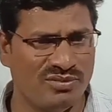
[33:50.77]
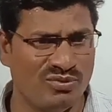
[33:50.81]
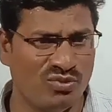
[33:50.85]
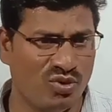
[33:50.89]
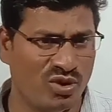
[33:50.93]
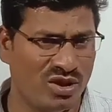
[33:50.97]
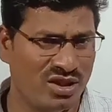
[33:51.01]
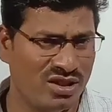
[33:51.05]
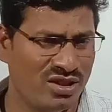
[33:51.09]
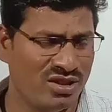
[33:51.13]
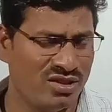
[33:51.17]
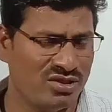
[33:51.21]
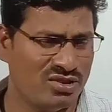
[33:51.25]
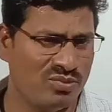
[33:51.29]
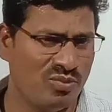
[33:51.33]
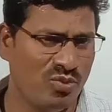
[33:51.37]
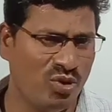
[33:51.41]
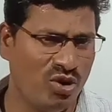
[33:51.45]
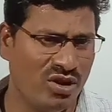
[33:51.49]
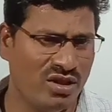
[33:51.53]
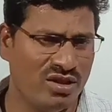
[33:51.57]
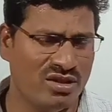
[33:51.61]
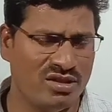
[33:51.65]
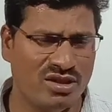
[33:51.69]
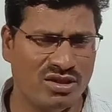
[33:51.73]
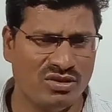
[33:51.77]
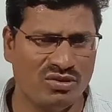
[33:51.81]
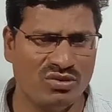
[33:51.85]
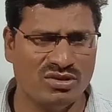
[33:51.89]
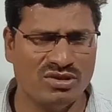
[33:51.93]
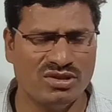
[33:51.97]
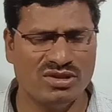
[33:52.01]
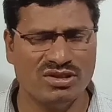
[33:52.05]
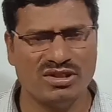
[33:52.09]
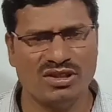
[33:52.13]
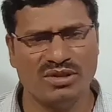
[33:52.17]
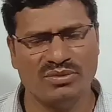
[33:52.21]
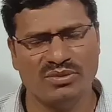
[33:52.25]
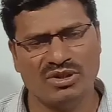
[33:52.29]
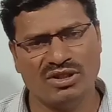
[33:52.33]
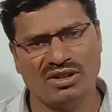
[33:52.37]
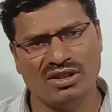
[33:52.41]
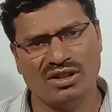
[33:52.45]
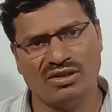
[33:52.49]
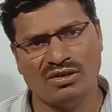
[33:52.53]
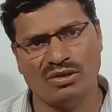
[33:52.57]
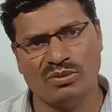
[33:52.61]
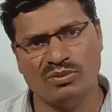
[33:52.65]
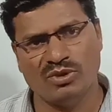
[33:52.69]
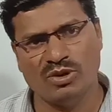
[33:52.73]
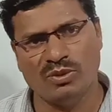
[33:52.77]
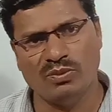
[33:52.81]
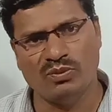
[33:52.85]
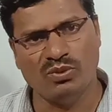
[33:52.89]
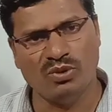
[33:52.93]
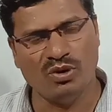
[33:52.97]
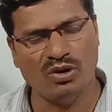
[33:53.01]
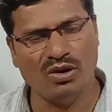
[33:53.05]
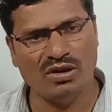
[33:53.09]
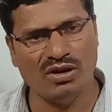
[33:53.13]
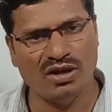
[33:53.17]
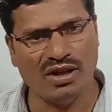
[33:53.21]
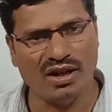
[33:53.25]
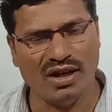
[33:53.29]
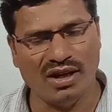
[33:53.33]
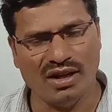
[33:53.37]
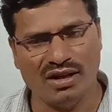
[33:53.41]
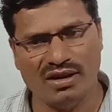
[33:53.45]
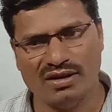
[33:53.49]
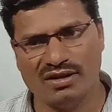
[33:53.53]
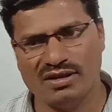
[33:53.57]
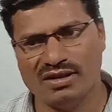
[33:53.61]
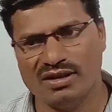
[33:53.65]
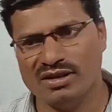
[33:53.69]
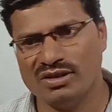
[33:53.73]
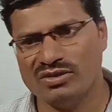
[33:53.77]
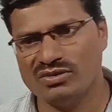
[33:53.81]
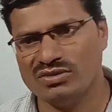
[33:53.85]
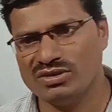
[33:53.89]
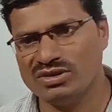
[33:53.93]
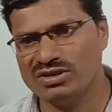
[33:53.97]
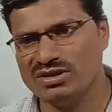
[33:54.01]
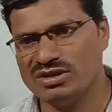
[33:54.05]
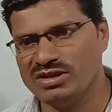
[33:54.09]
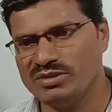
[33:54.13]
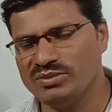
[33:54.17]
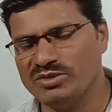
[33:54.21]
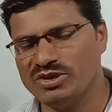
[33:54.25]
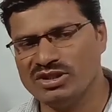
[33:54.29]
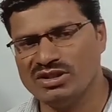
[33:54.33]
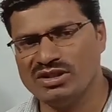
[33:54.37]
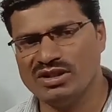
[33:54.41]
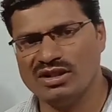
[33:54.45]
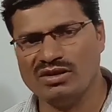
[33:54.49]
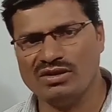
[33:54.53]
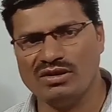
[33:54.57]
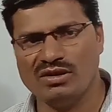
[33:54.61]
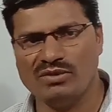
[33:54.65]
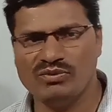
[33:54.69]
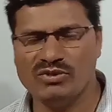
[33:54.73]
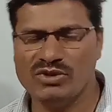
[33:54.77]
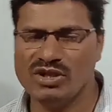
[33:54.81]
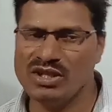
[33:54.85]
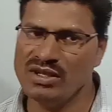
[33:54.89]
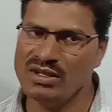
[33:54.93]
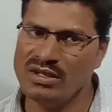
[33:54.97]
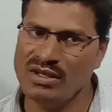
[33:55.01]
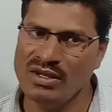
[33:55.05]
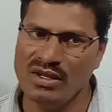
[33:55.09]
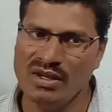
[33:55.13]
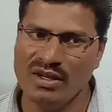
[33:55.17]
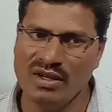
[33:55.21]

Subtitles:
One is smallest ecosystem is there of the pond, another ecosystem is there of the